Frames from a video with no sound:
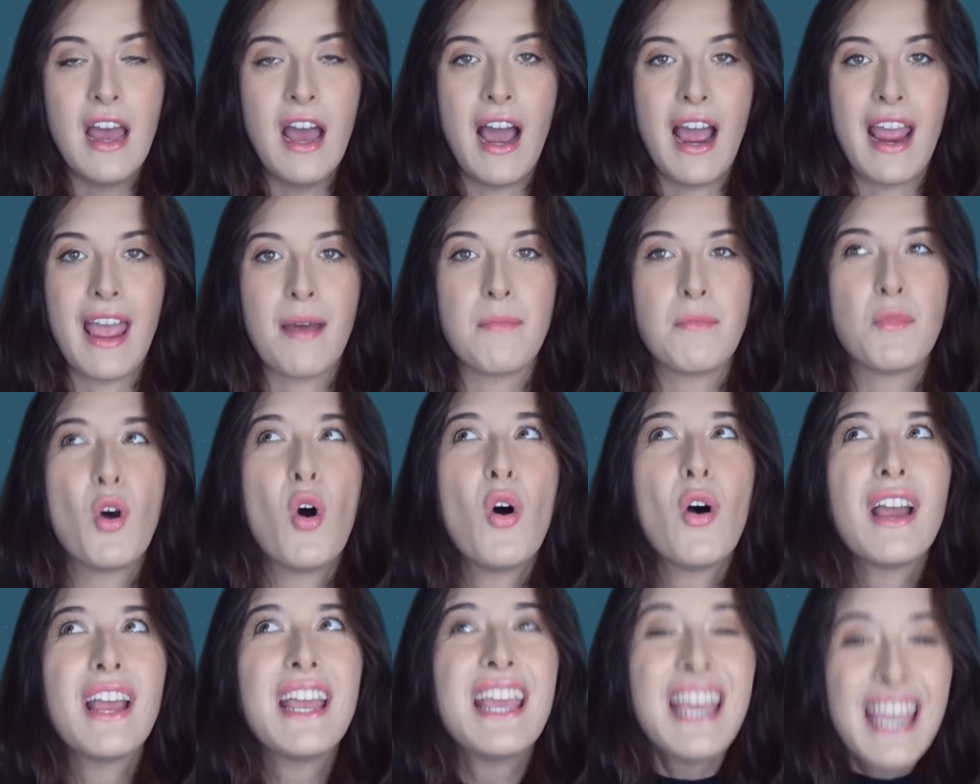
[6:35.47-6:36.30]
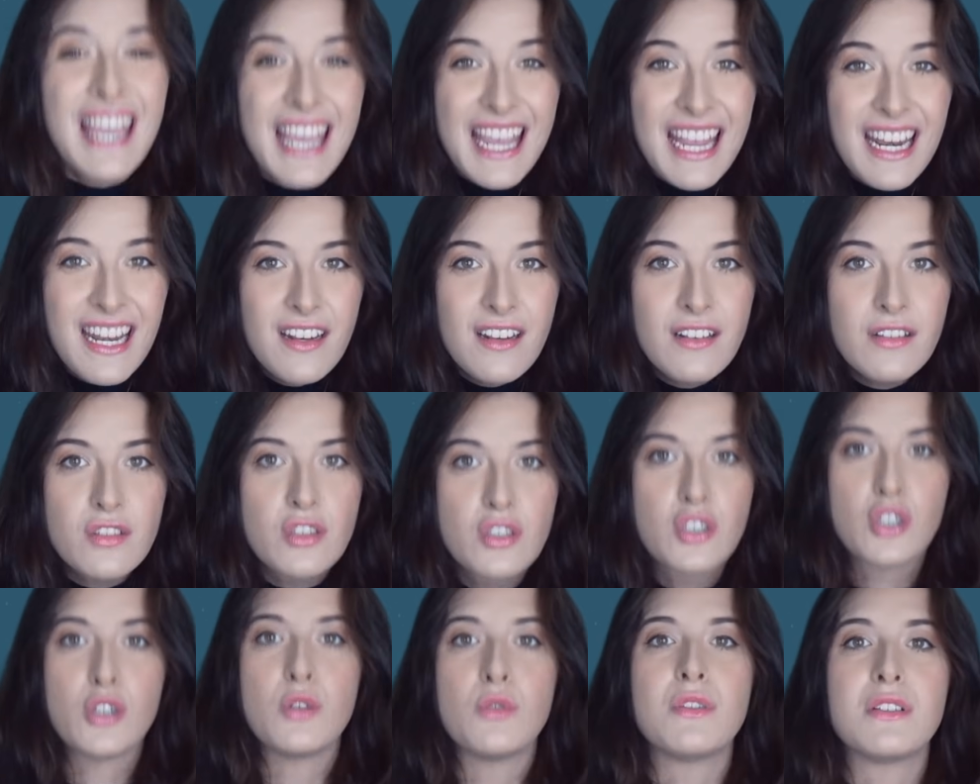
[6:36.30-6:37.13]
I am not in
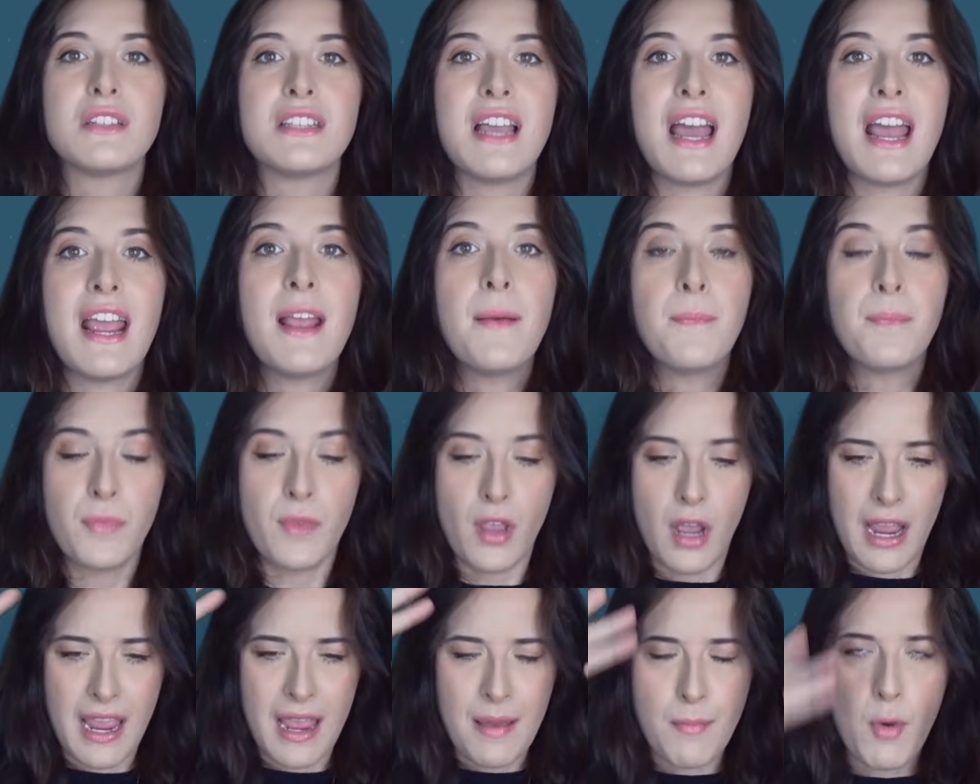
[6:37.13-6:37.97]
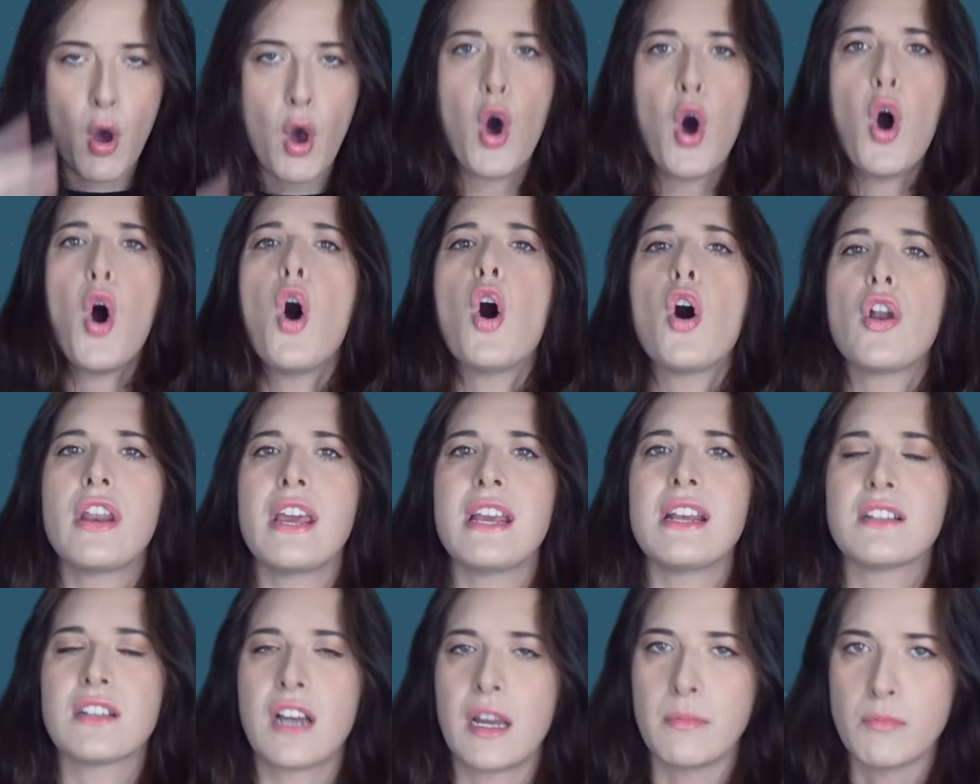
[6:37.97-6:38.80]
Tuesday, I am on
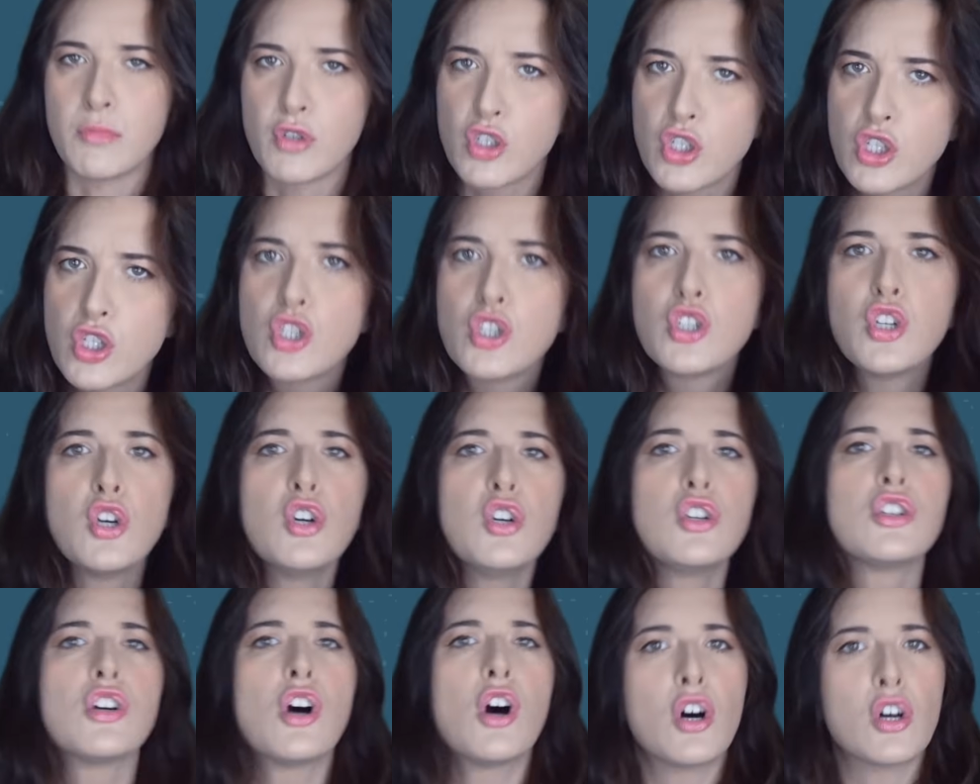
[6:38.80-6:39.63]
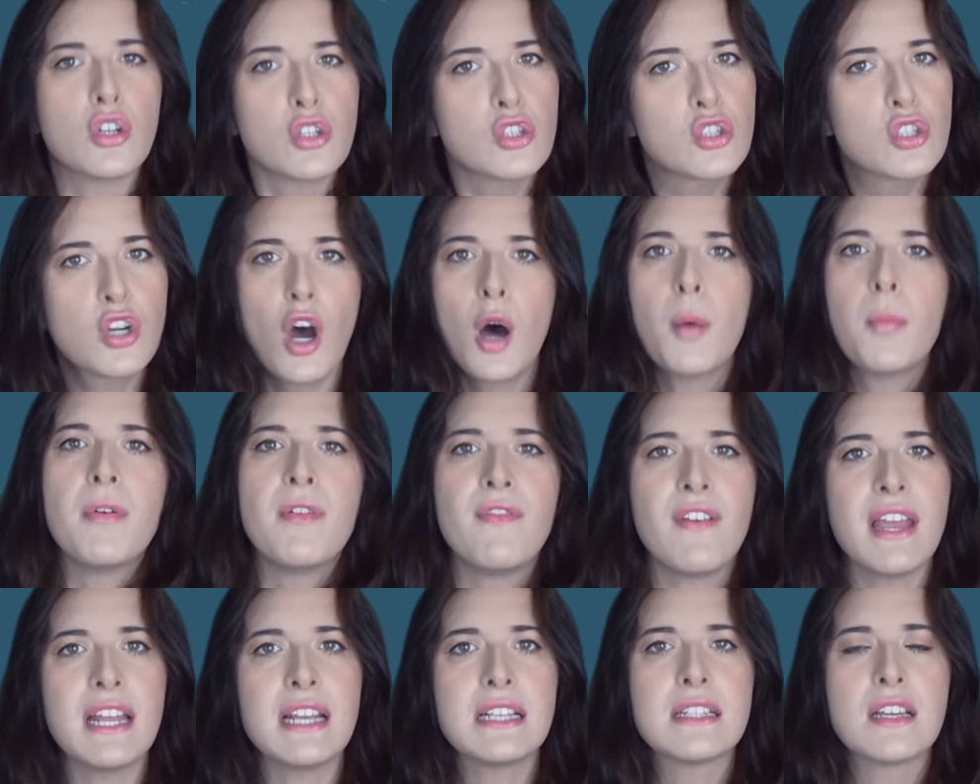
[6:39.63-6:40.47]
it. I'm stood on top of
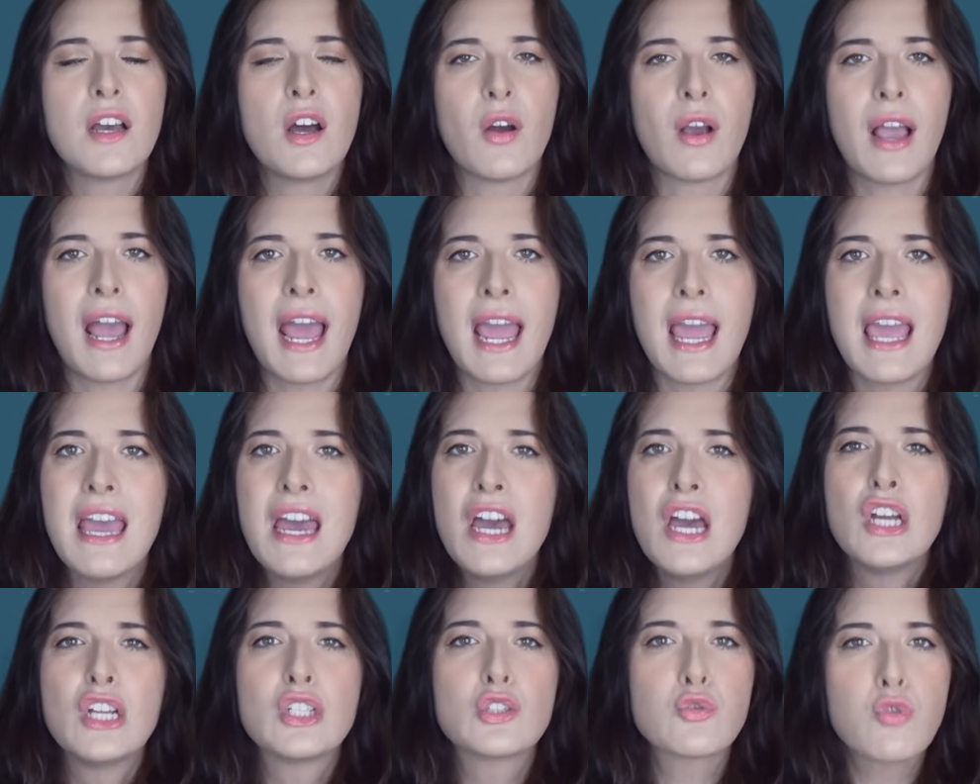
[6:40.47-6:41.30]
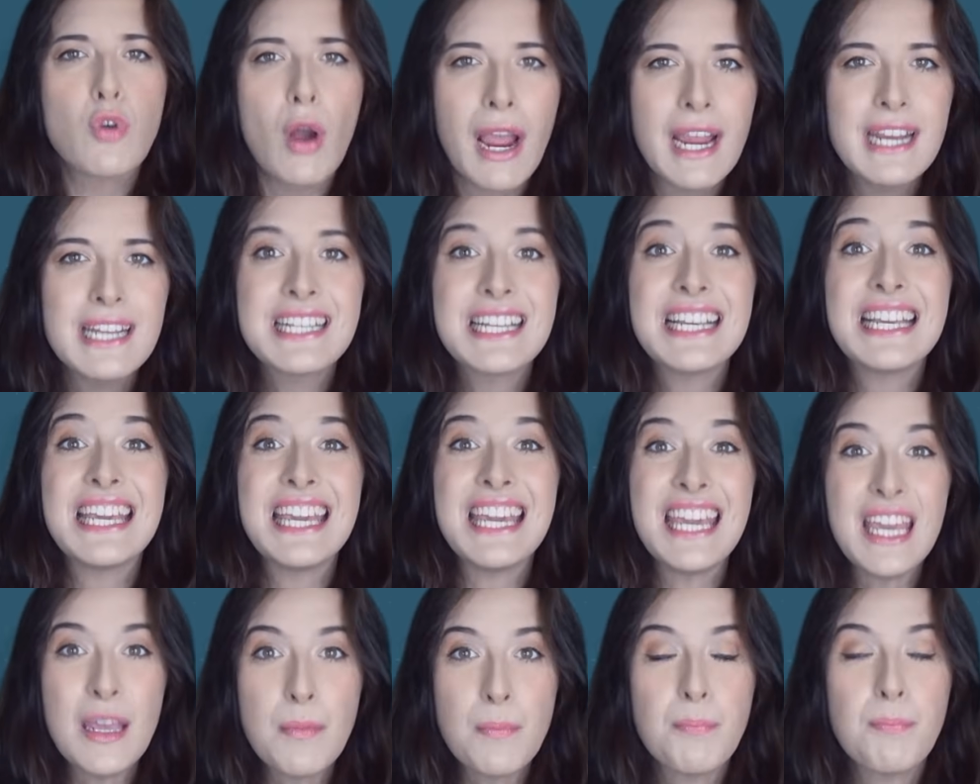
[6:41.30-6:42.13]
it, okay? Try to
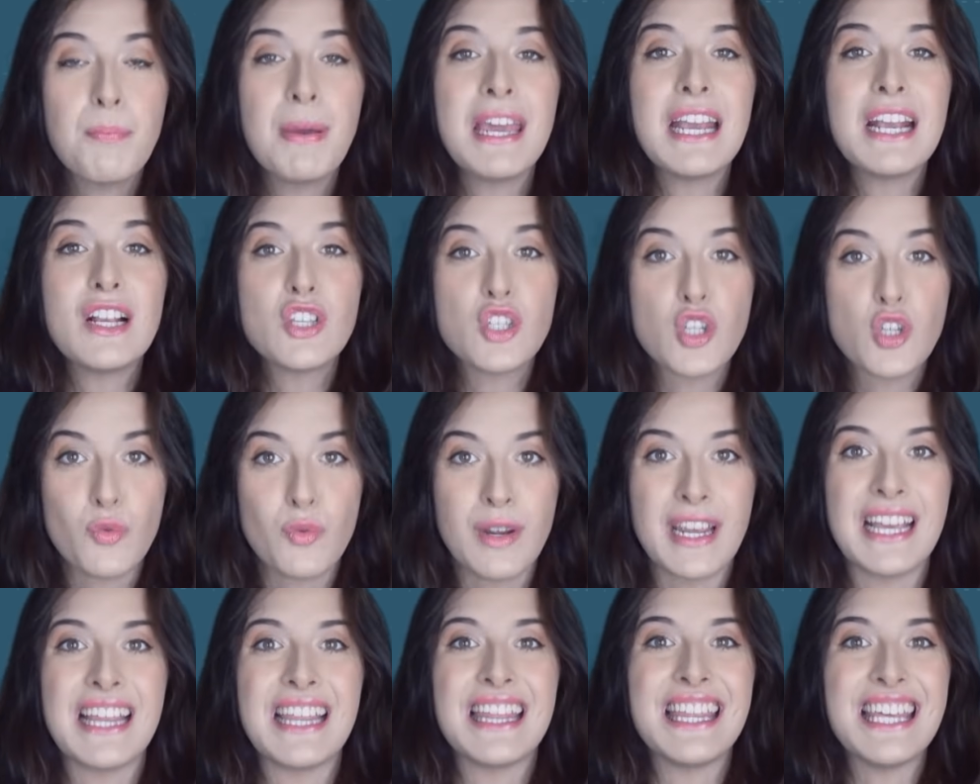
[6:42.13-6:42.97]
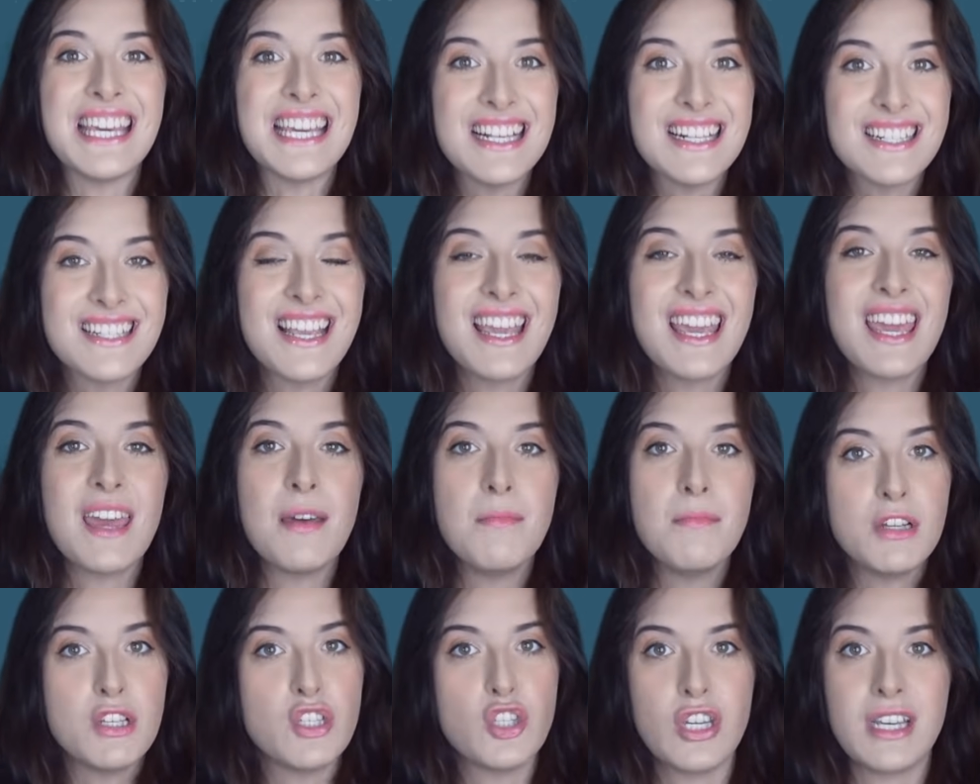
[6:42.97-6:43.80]
keep picturing these
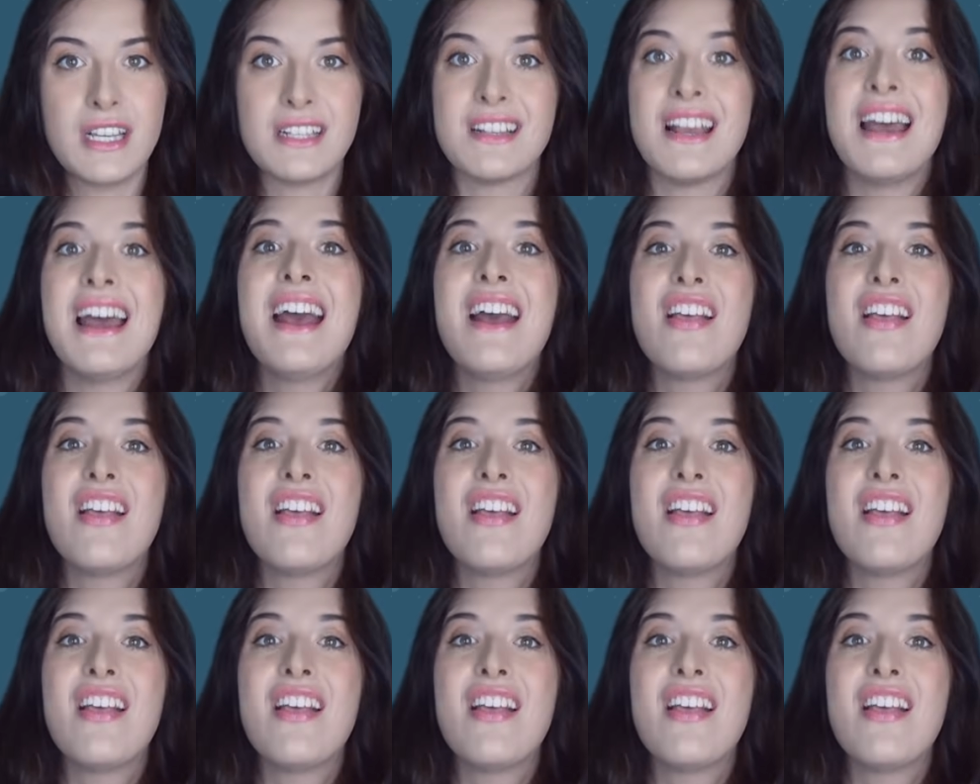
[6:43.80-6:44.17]
images.